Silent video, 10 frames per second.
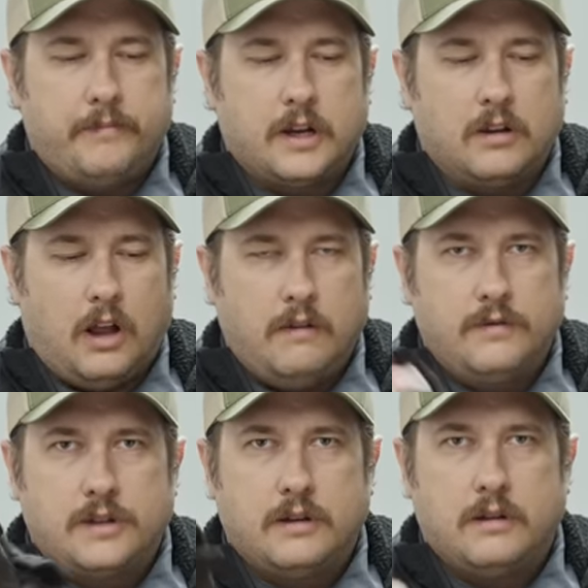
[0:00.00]

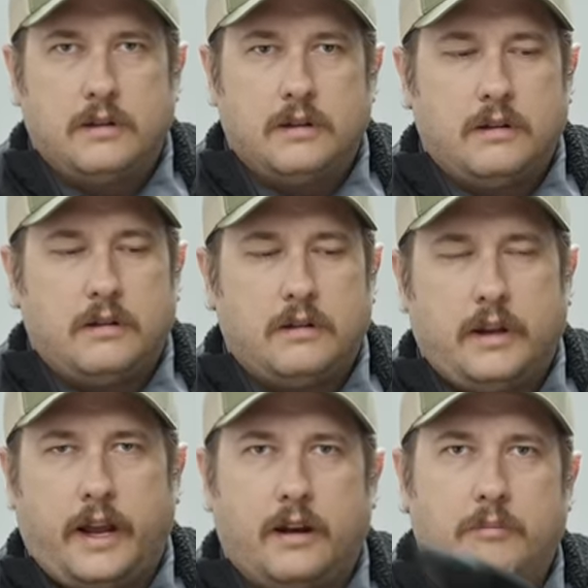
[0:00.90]
gloves
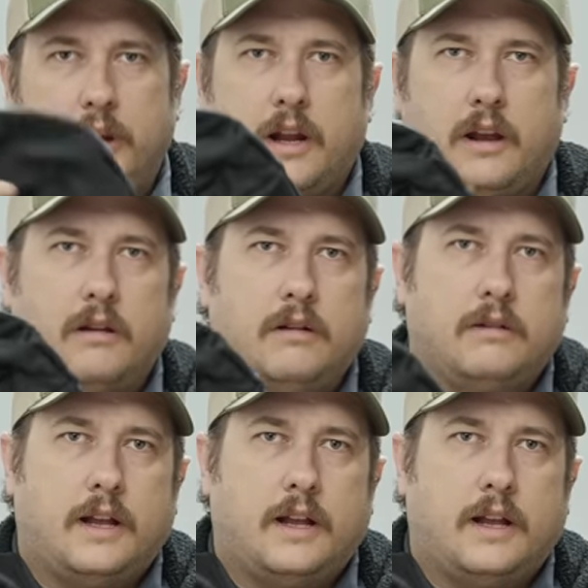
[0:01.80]
and a beanie.